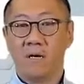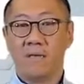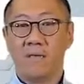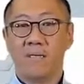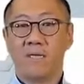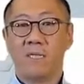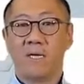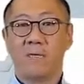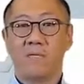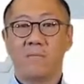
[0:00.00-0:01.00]
And this is
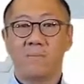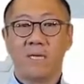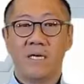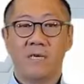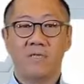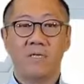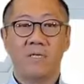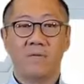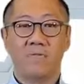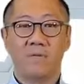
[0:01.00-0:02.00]
why there's
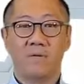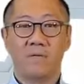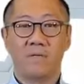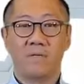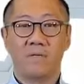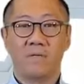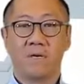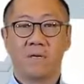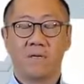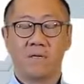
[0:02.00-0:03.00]
increasing focus
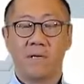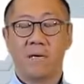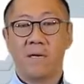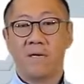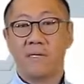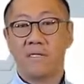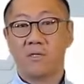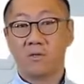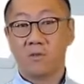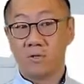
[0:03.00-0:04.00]
on
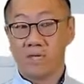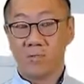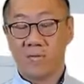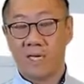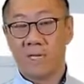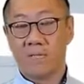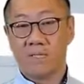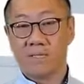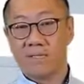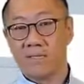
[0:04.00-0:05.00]
disclosures when it
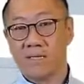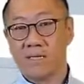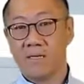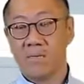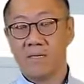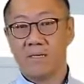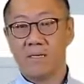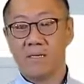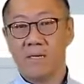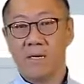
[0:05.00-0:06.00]
comes to
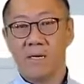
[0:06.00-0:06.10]
sustainability,